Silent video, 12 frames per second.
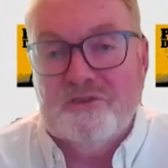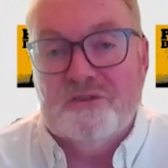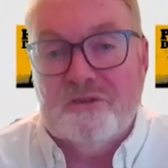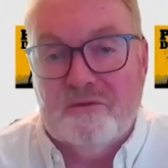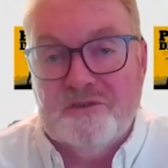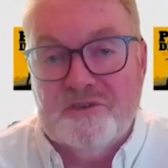and
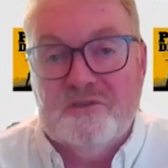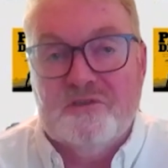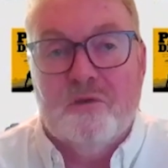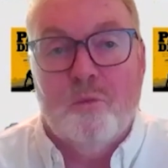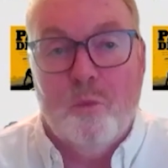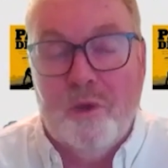services
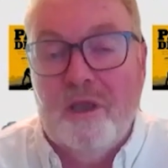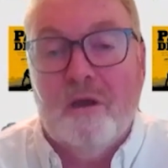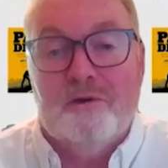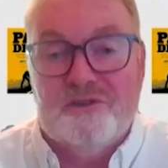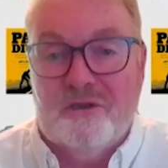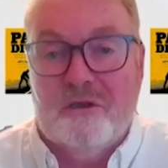that we
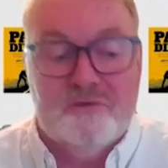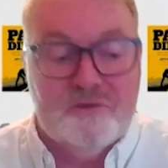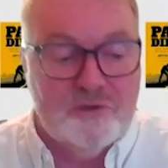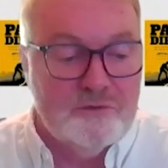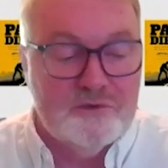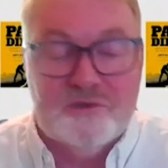ourselves
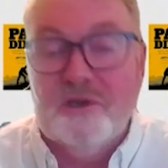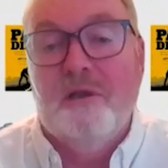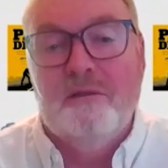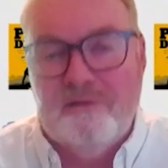use.